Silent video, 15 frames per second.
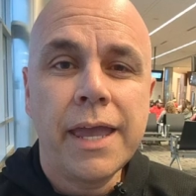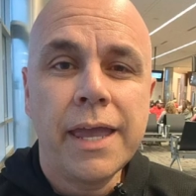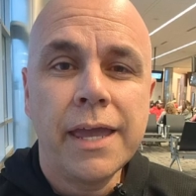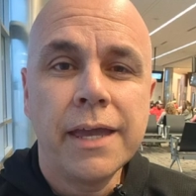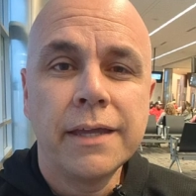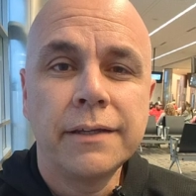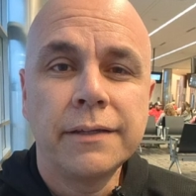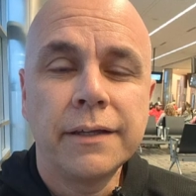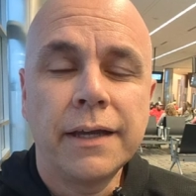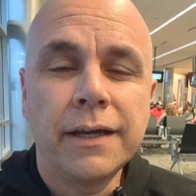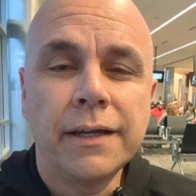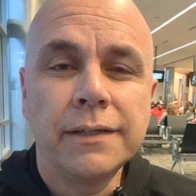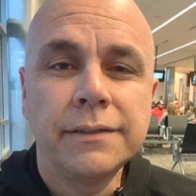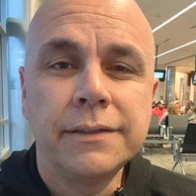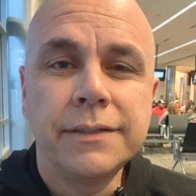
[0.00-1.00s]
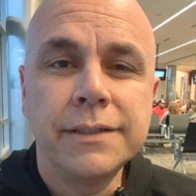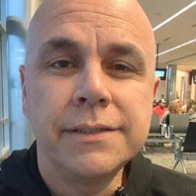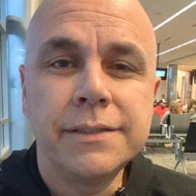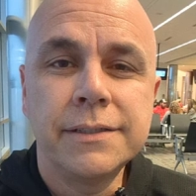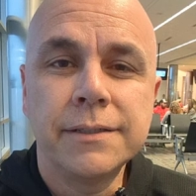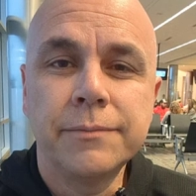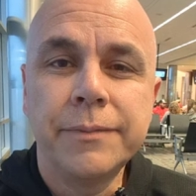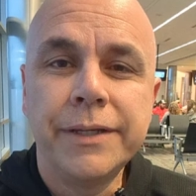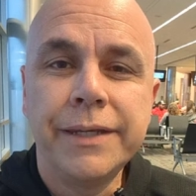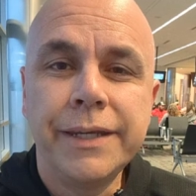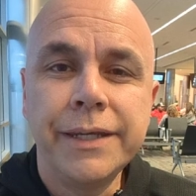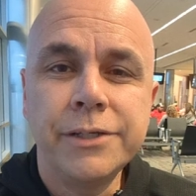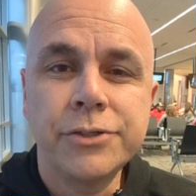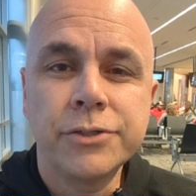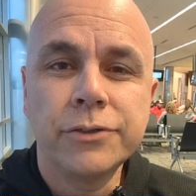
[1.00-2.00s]
and did some
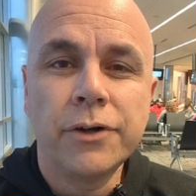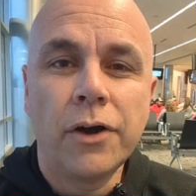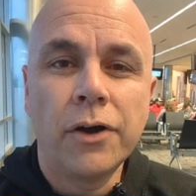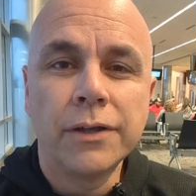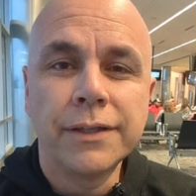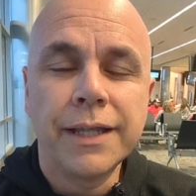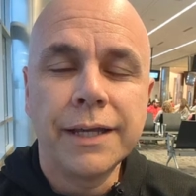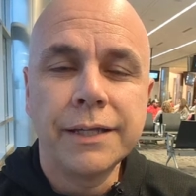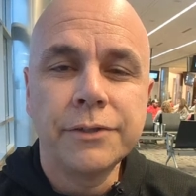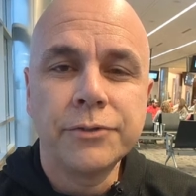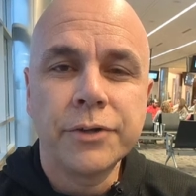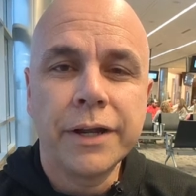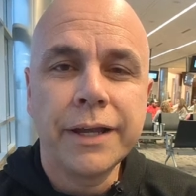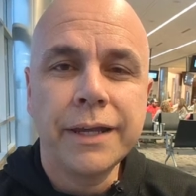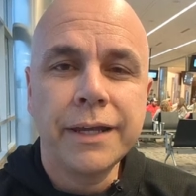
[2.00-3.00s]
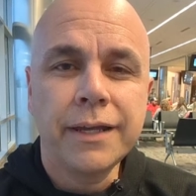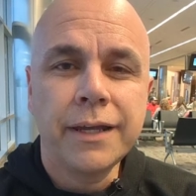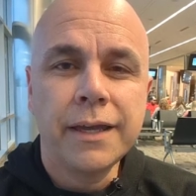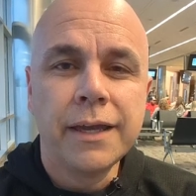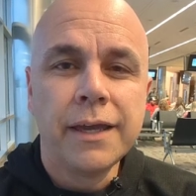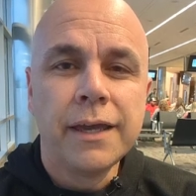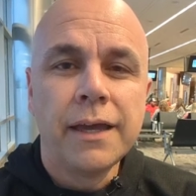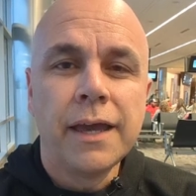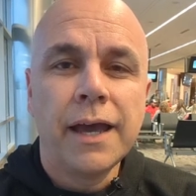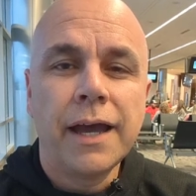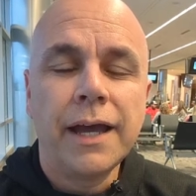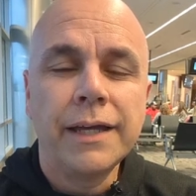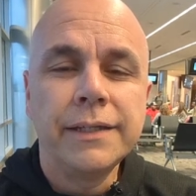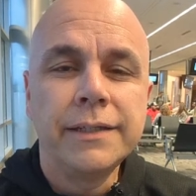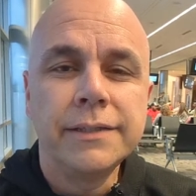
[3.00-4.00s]
initial online training.
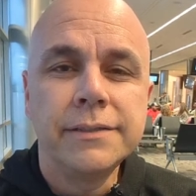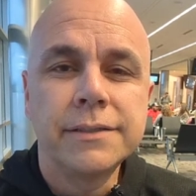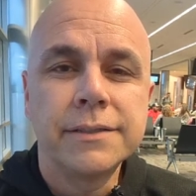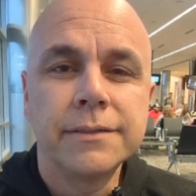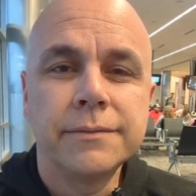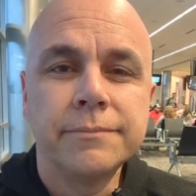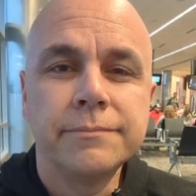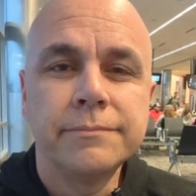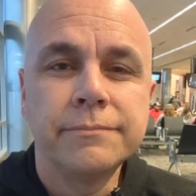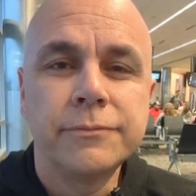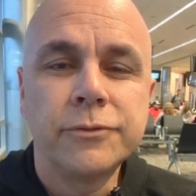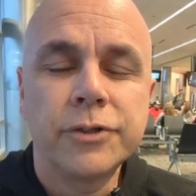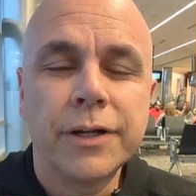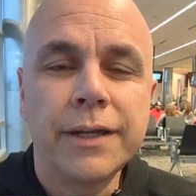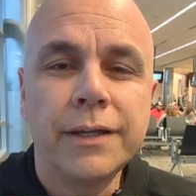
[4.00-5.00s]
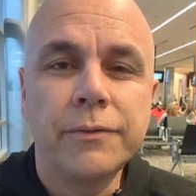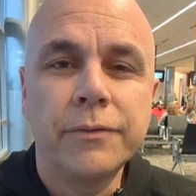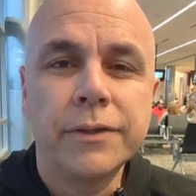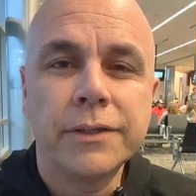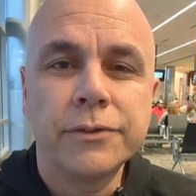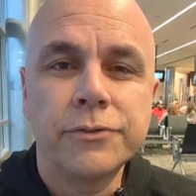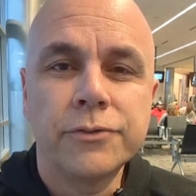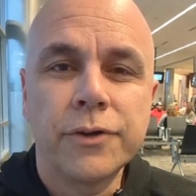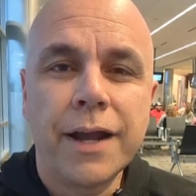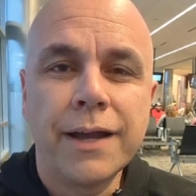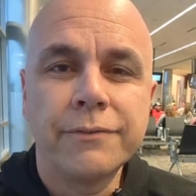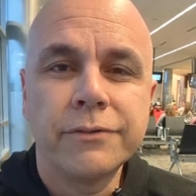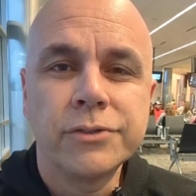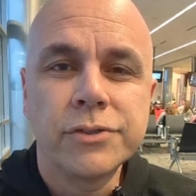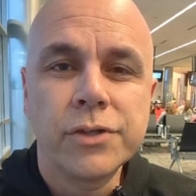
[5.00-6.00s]
I did some training with their
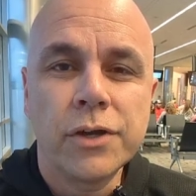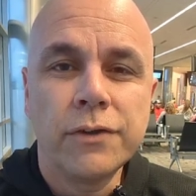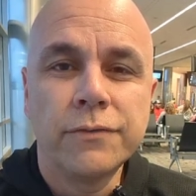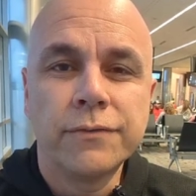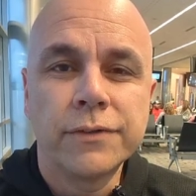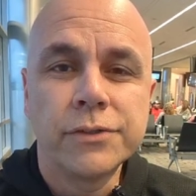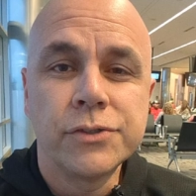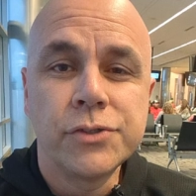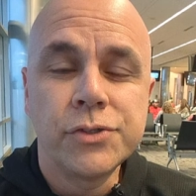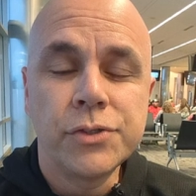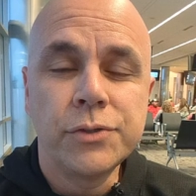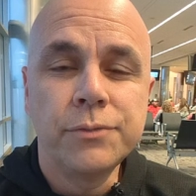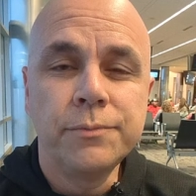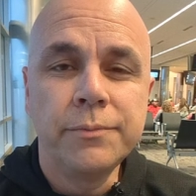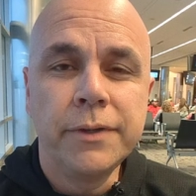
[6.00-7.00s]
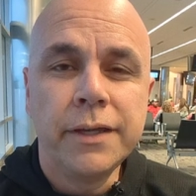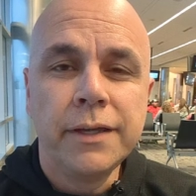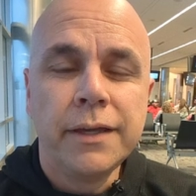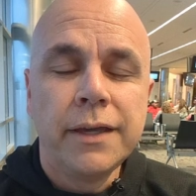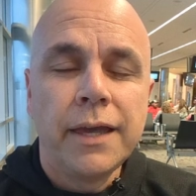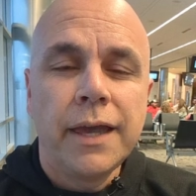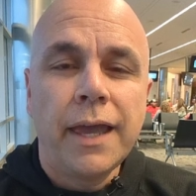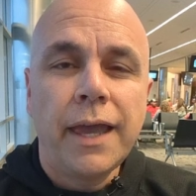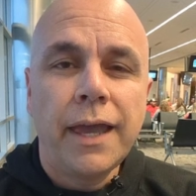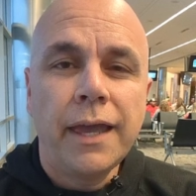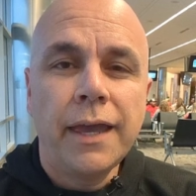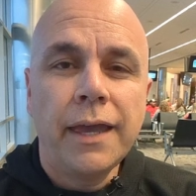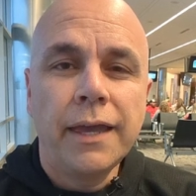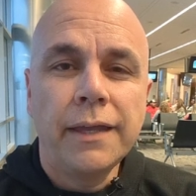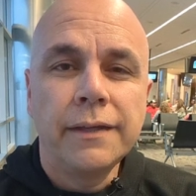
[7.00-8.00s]
drivers over Zoom,
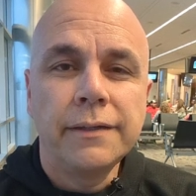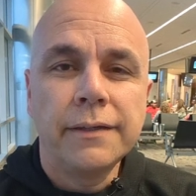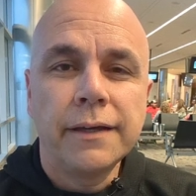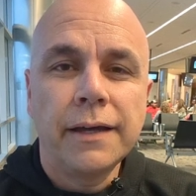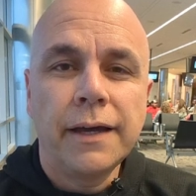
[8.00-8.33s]
and